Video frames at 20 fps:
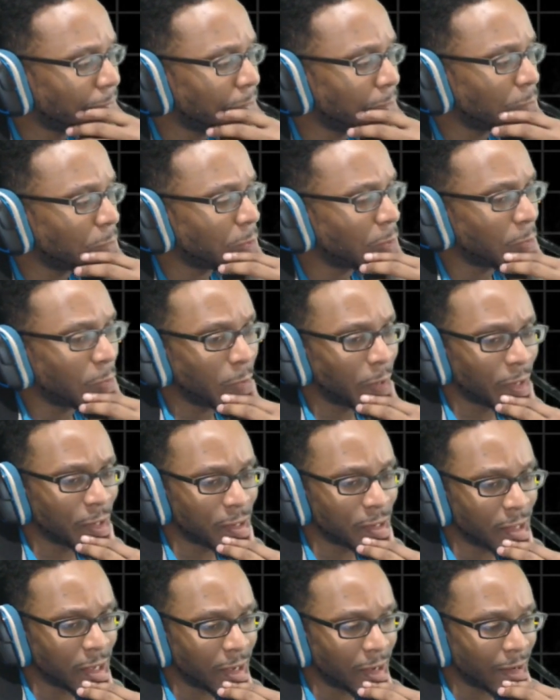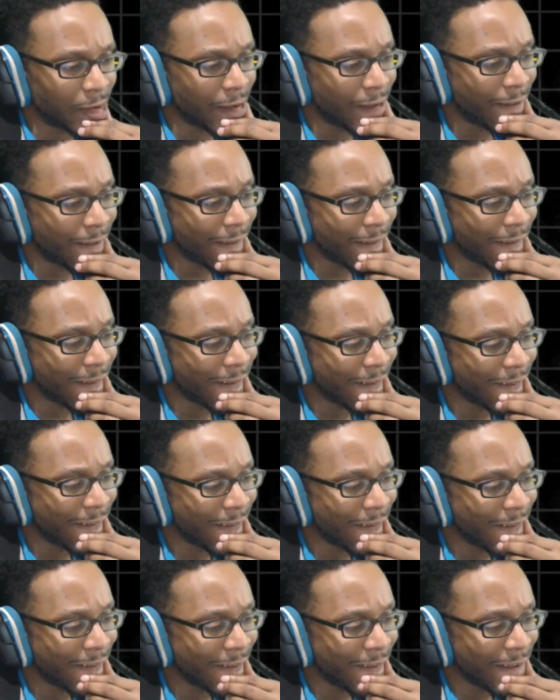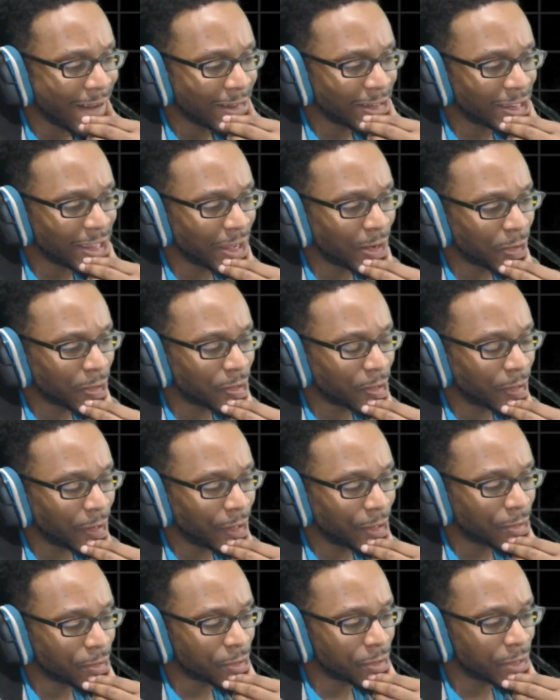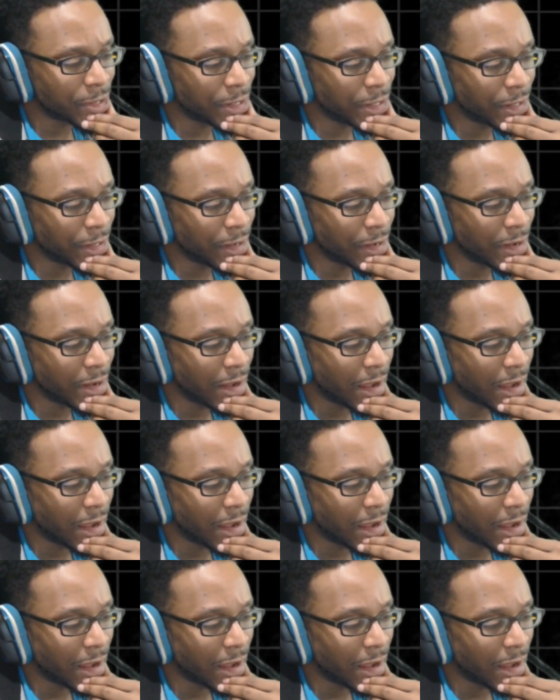what do I want to say? Secrets are interesting.